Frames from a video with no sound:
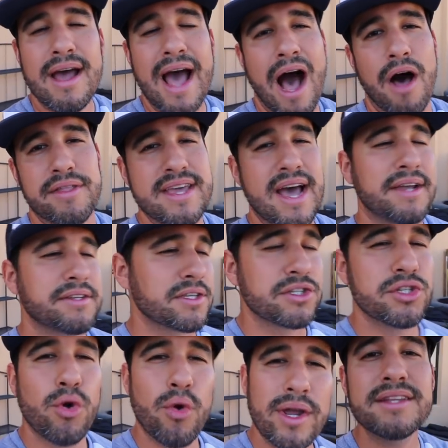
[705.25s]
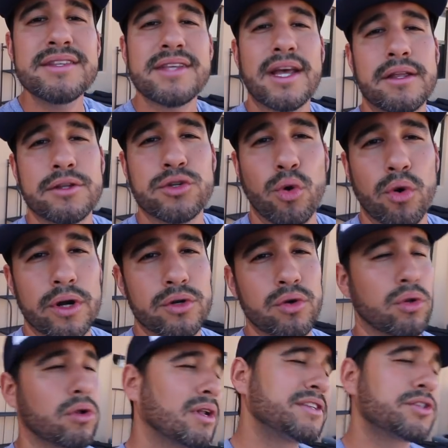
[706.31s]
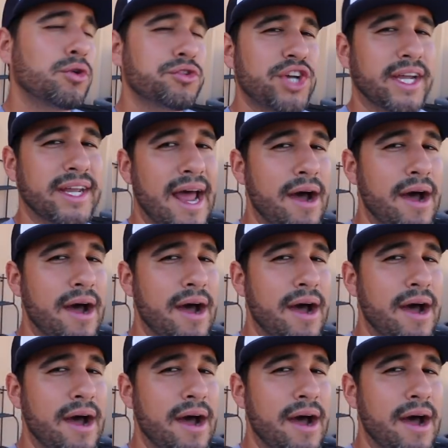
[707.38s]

how the ice is doing inside of the Tourit cooler. Let's go check it